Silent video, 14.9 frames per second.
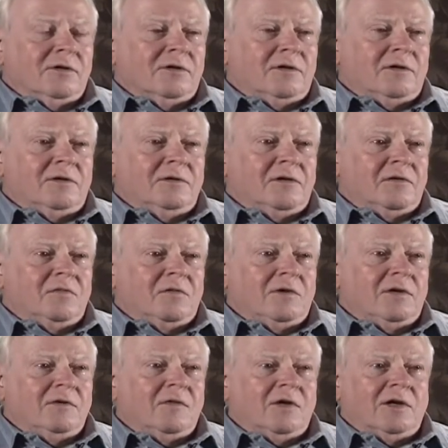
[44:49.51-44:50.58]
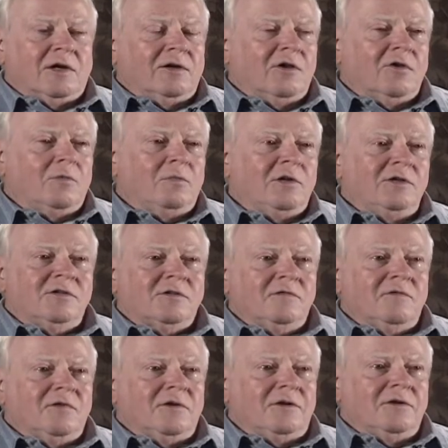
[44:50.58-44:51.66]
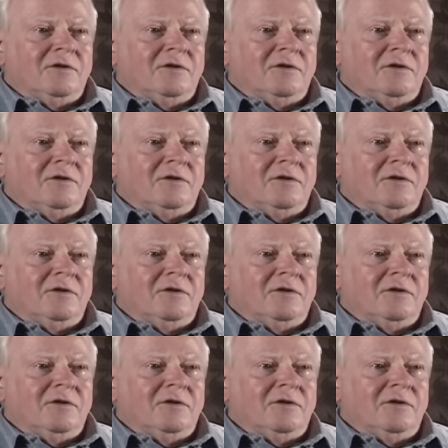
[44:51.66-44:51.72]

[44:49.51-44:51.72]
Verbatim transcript: Uh, I got a little piece of uh,